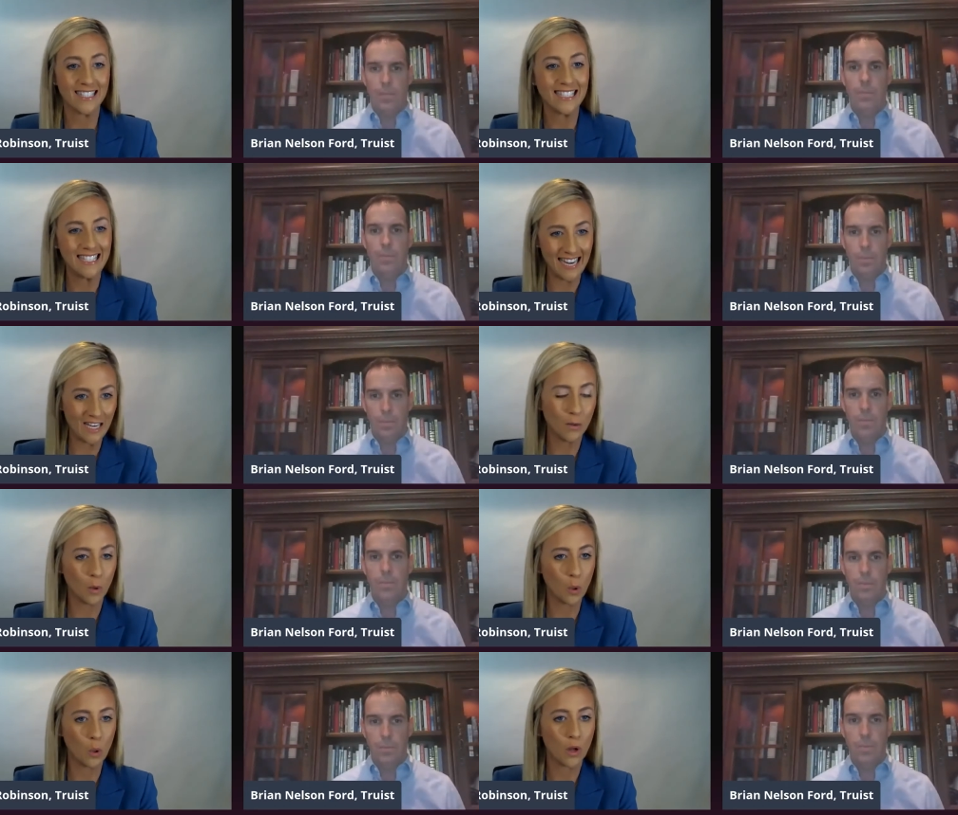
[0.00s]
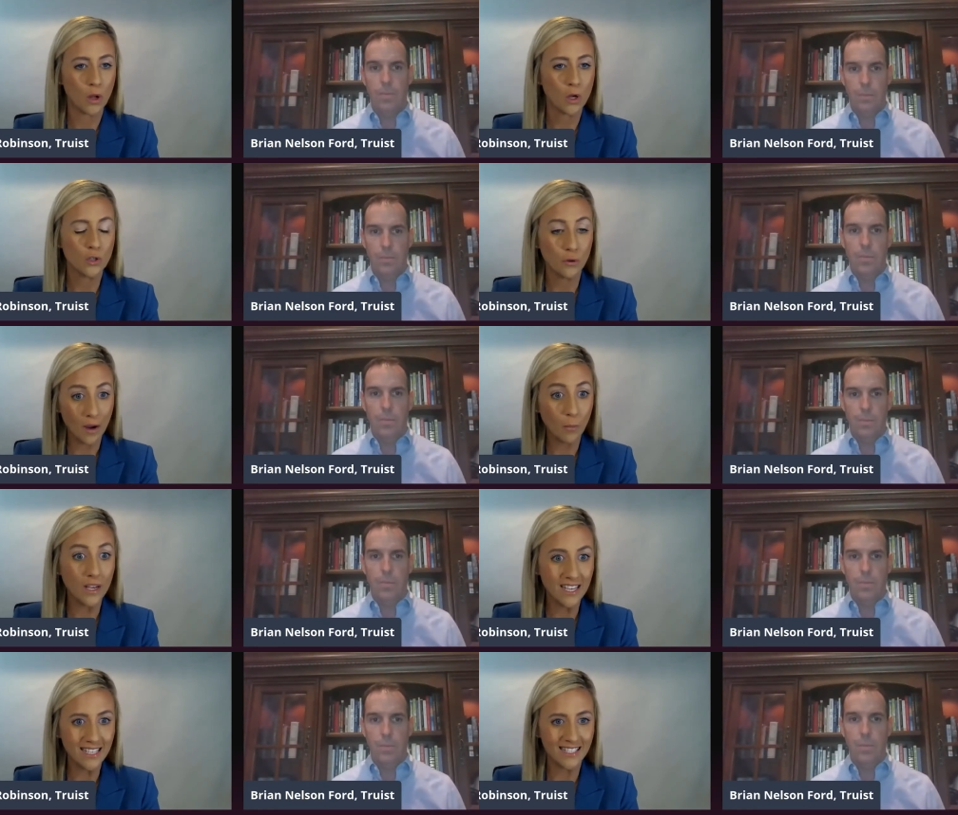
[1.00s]
Speaker 1: sustainable so that
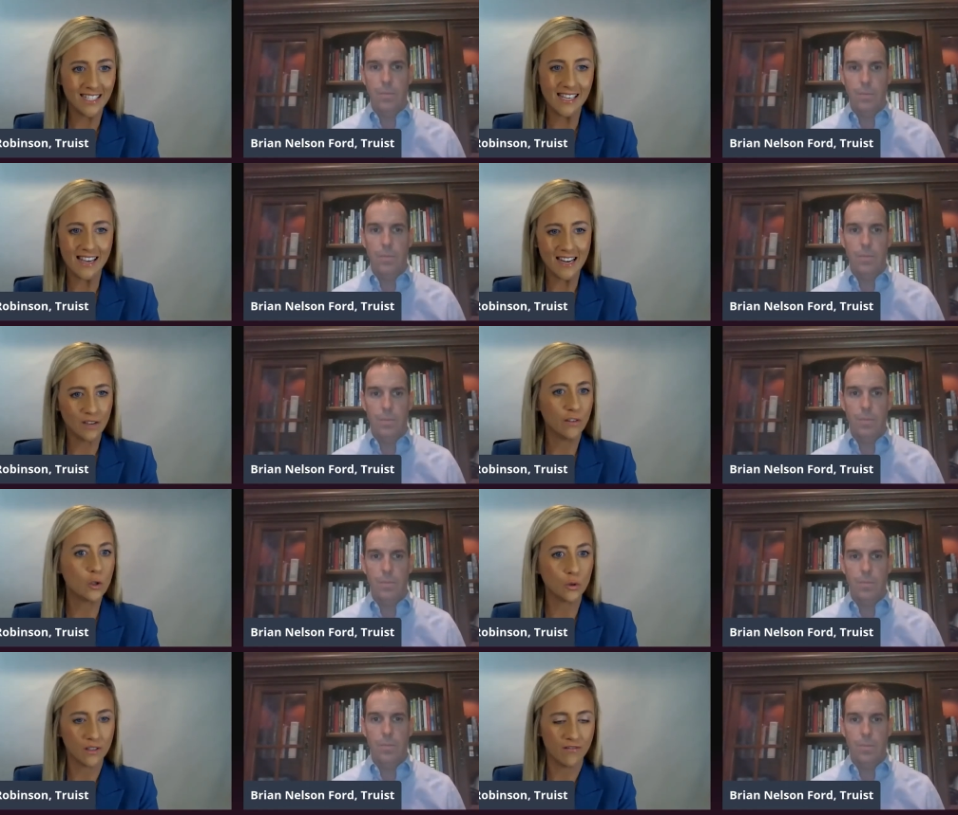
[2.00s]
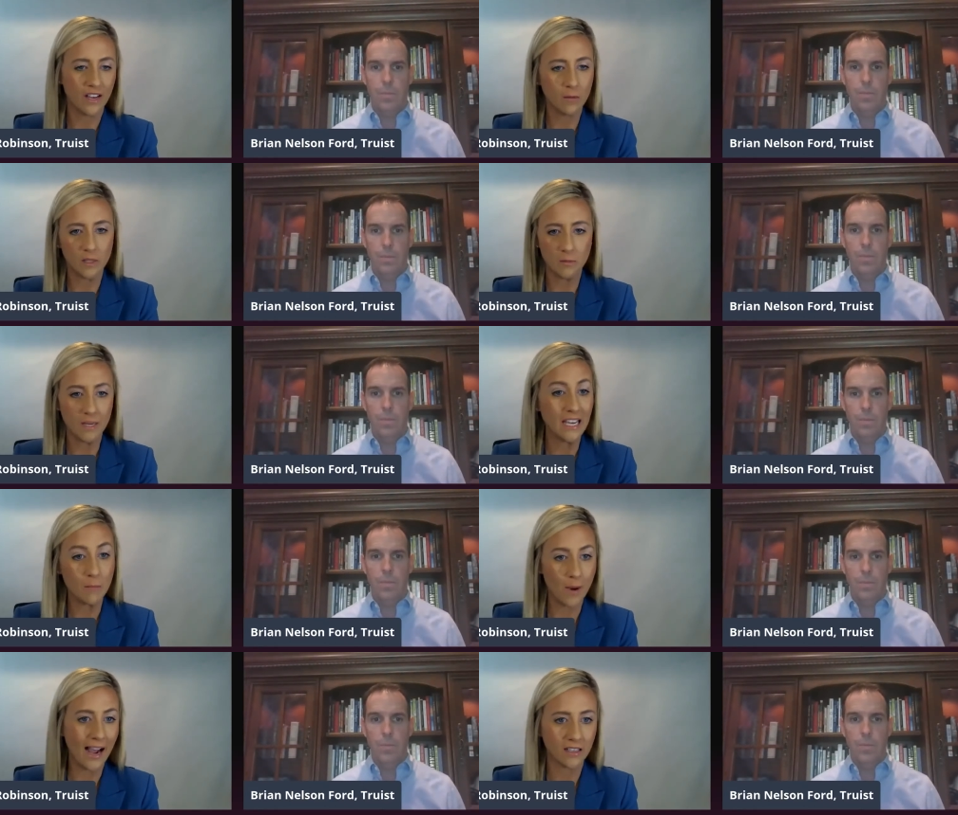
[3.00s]
we can see individuals and families being
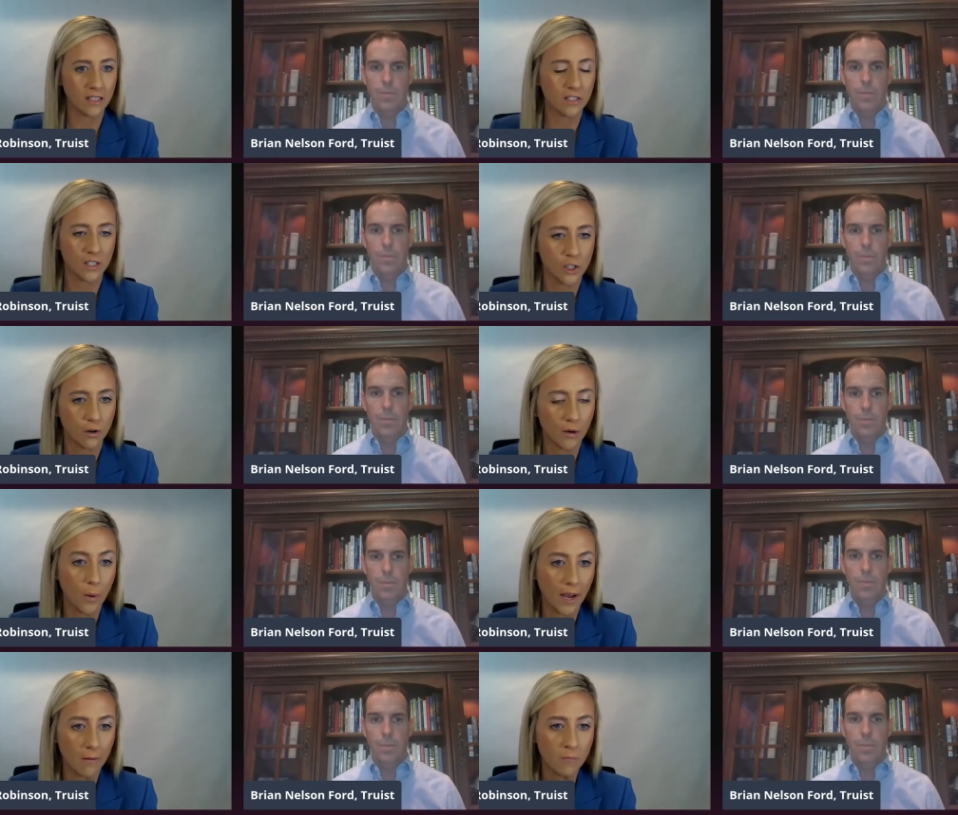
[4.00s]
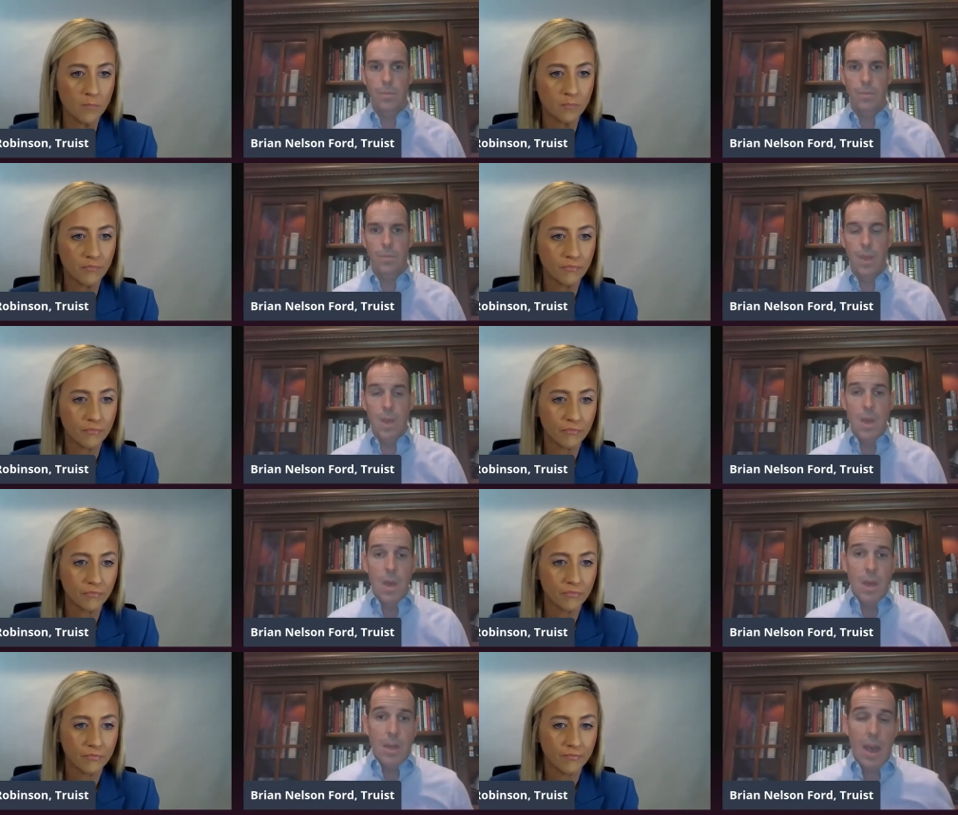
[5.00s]
impacted in such a great way?
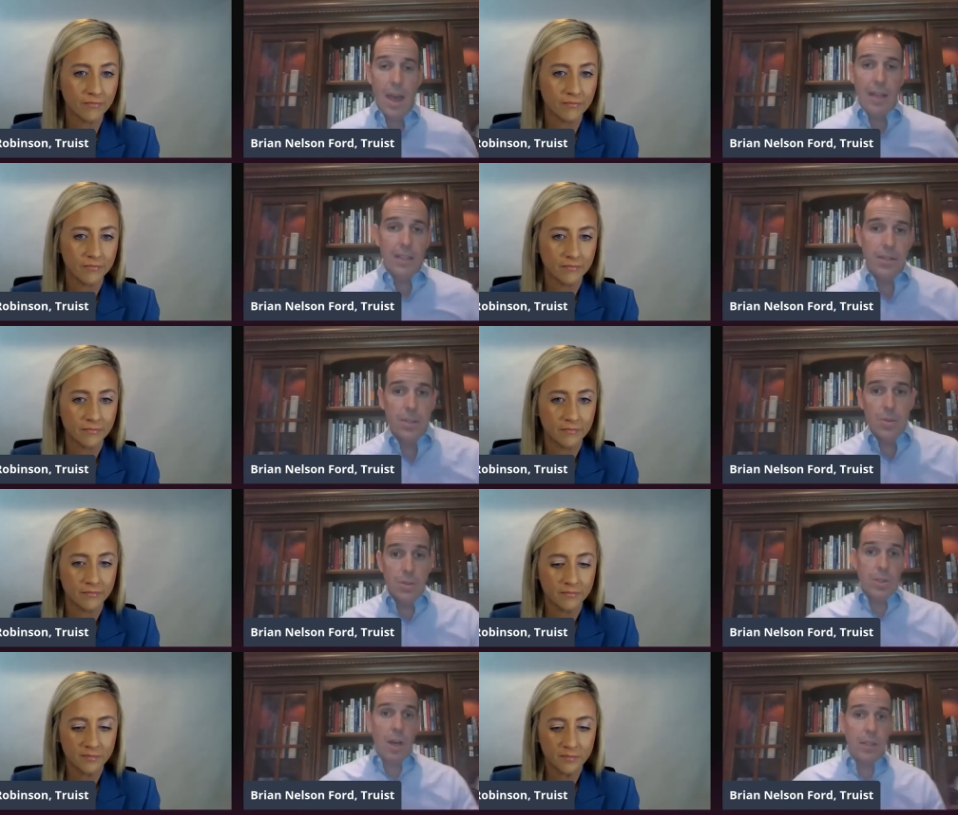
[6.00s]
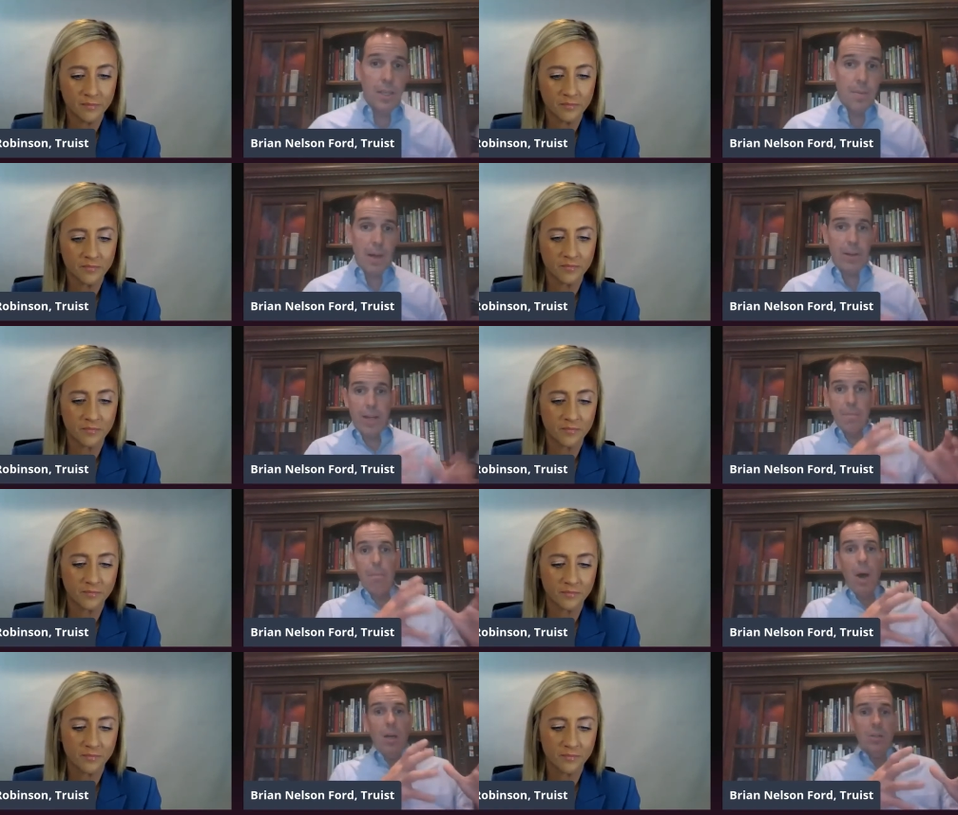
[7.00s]
Speaker 2: Yeah, Allison, you were talking about kind of
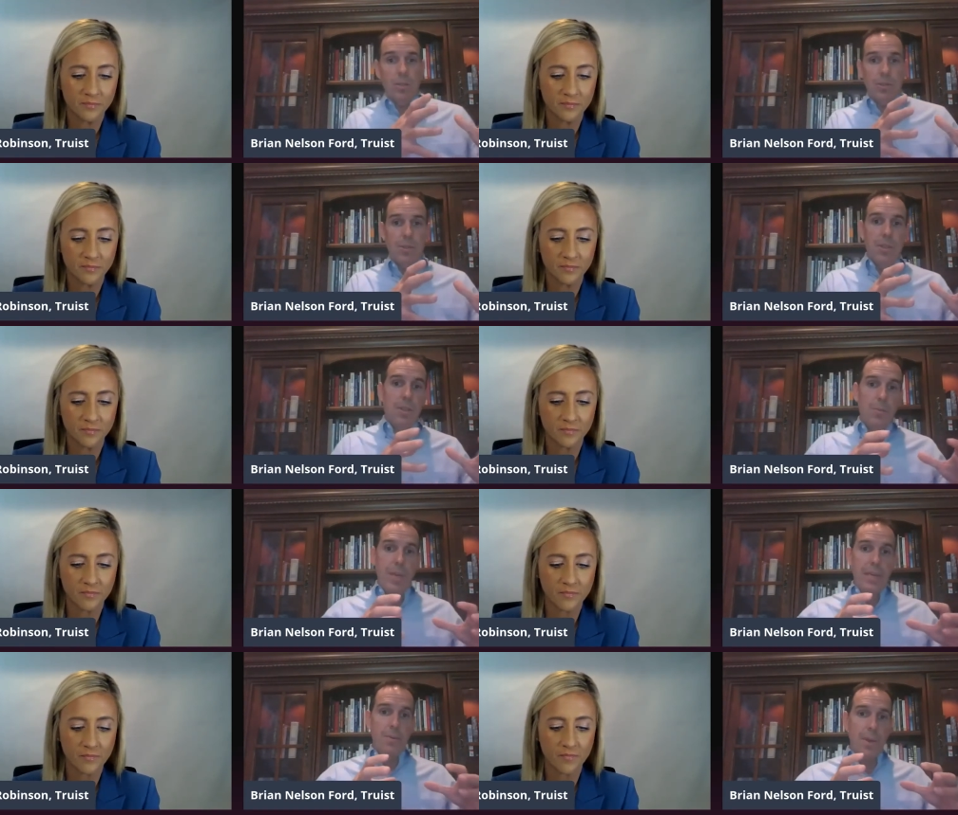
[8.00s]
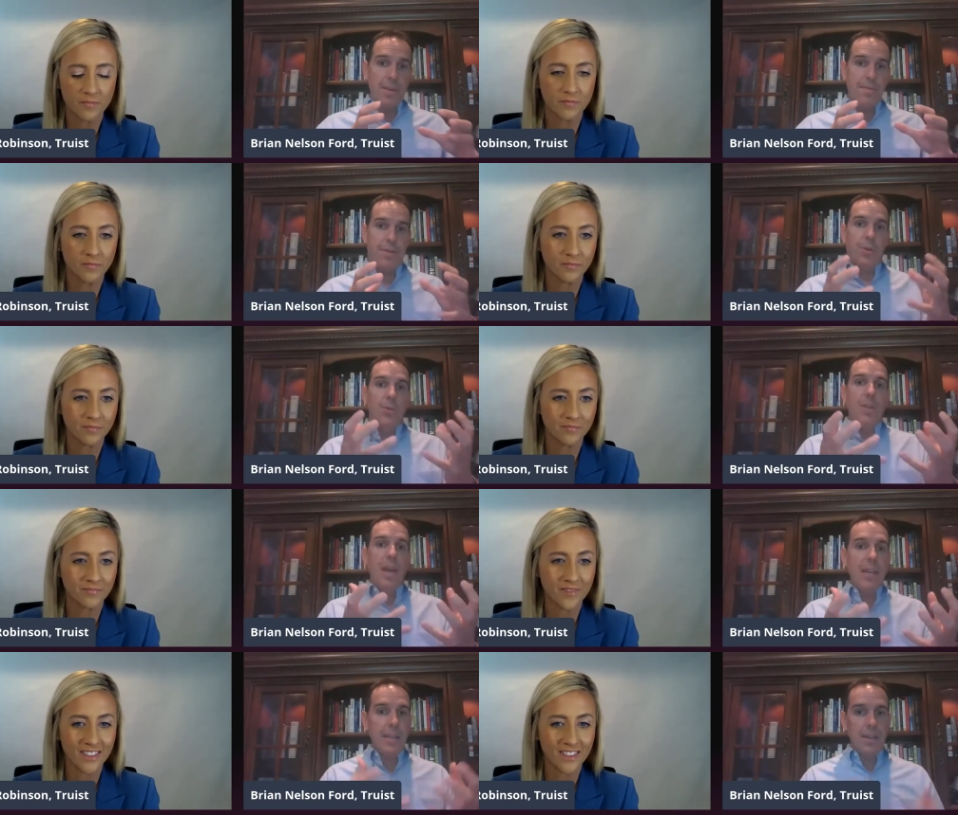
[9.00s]
models that we've
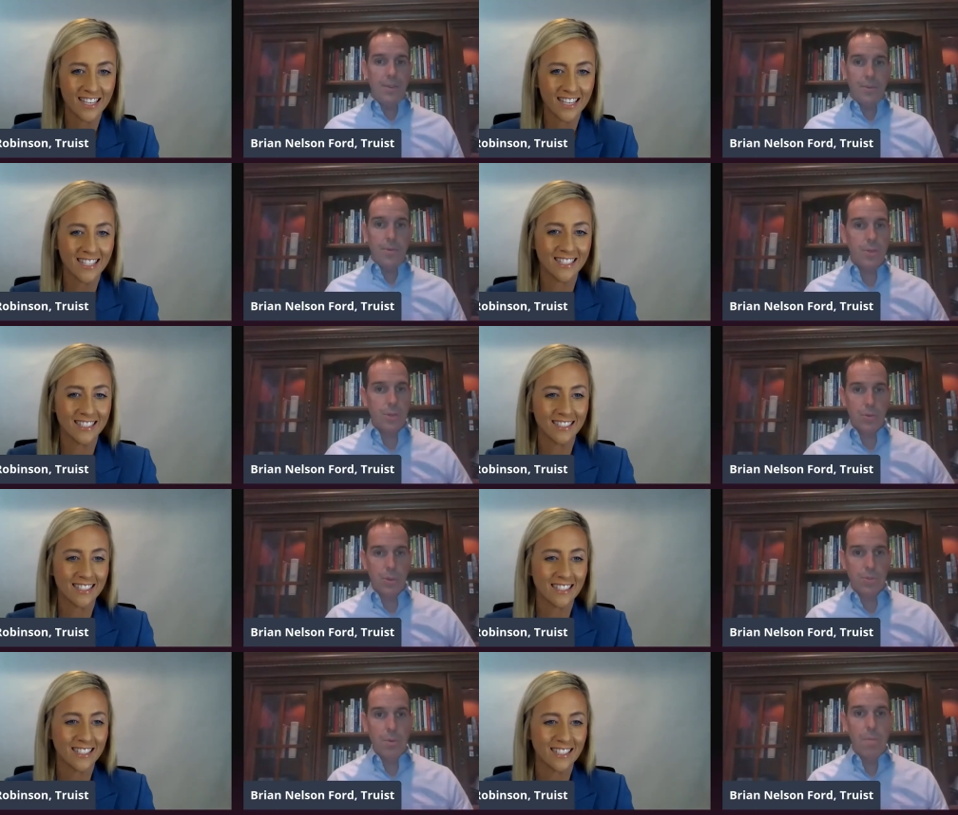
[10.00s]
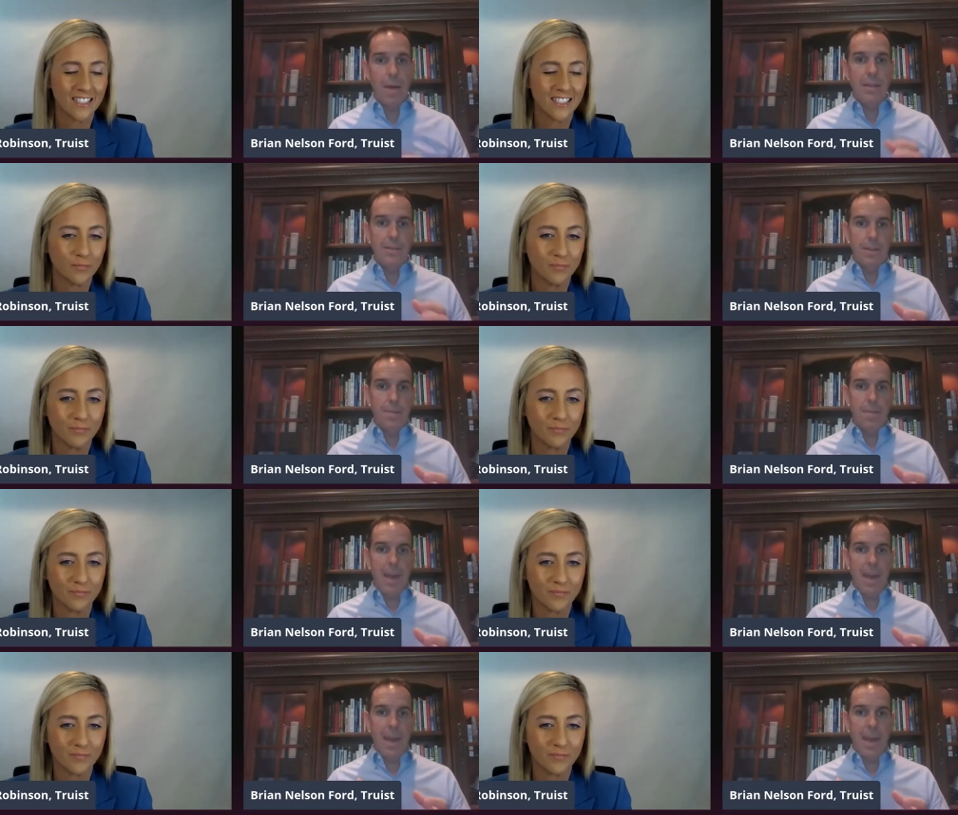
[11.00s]
created through Truist Momentum